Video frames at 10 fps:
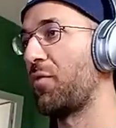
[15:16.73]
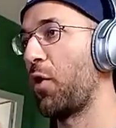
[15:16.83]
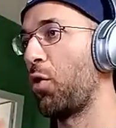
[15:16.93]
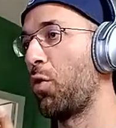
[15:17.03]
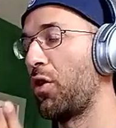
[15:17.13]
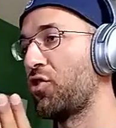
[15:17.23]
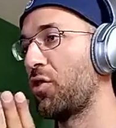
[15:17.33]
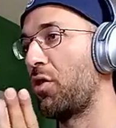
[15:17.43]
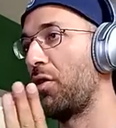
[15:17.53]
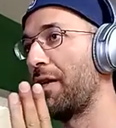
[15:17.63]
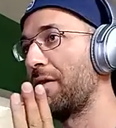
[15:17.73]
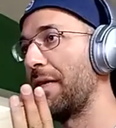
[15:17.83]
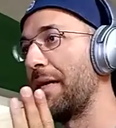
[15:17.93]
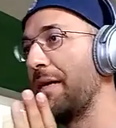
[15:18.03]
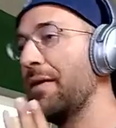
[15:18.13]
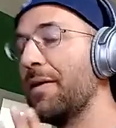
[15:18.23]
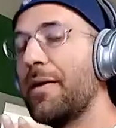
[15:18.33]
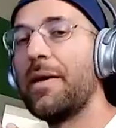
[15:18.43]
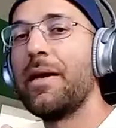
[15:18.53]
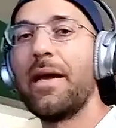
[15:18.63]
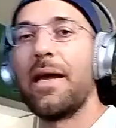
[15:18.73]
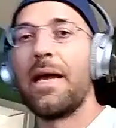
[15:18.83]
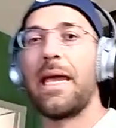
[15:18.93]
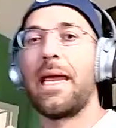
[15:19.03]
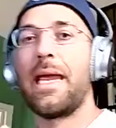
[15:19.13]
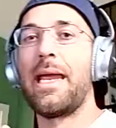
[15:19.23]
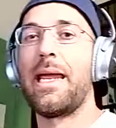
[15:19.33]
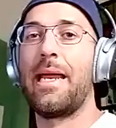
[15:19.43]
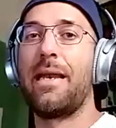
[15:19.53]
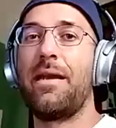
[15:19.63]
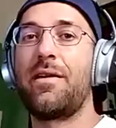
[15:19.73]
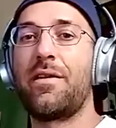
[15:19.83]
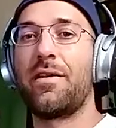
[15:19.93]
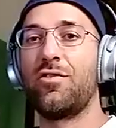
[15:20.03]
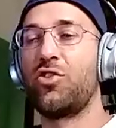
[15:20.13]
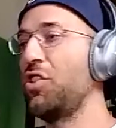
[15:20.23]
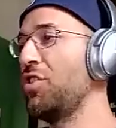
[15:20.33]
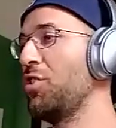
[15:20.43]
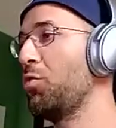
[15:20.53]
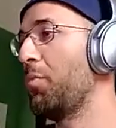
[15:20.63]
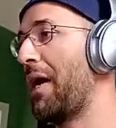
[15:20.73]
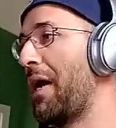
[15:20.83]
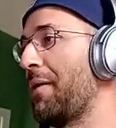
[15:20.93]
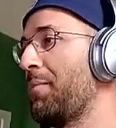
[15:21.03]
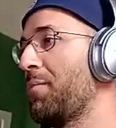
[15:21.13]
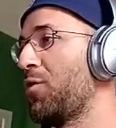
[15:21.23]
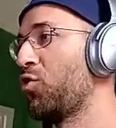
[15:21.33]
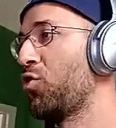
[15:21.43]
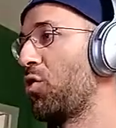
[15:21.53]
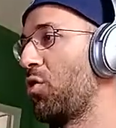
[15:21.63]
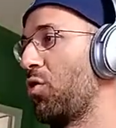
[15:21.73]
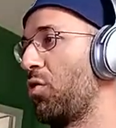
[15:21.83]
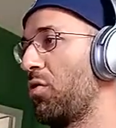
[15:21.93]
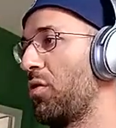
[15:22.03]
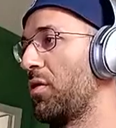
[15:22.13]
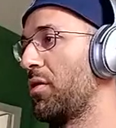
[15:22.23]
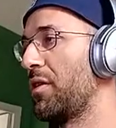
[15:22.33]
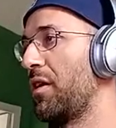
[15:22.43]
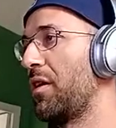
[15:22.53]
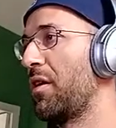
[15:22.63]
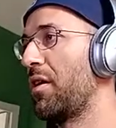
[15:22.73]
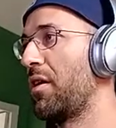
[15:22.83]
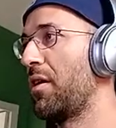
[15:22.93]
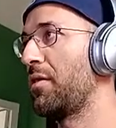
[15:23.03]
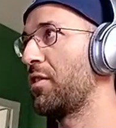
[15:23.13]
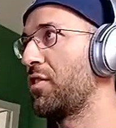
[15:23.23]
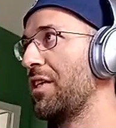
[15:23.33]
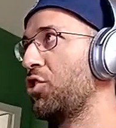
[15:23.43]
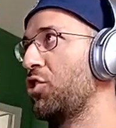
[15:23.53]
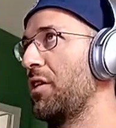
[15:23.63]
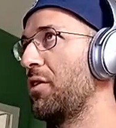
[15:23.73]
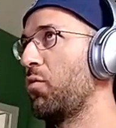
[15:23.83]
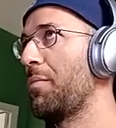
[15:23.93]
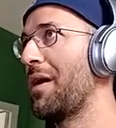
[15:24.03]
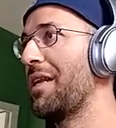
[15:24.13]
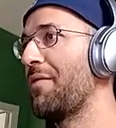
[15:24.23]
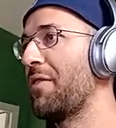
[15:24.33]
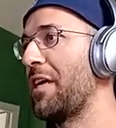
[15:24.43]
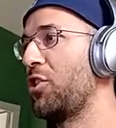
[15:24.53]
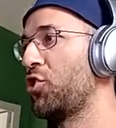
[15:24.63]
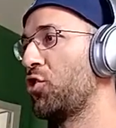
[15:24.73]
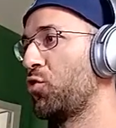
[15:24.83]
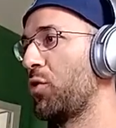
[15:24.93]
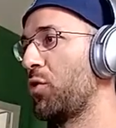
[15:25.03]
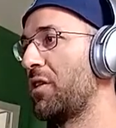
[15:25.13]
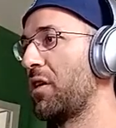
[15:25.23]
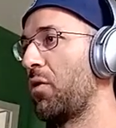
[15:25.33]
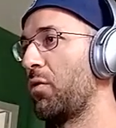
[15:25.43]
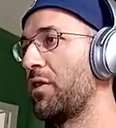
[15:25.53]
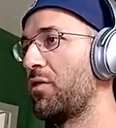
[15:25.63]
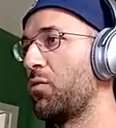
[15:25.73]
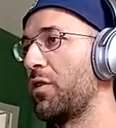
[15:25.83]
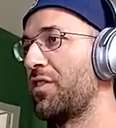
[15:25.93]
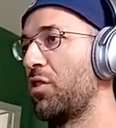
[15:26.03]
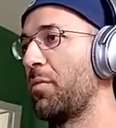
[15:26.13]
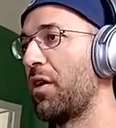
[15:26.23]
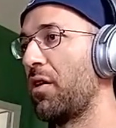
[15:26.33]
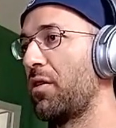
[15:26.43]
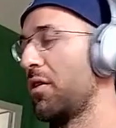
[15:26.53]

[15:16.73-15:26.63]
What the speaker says: followers on LinkedIn, and she's in Dubai. So there's actually, we might have issues with StreamYard.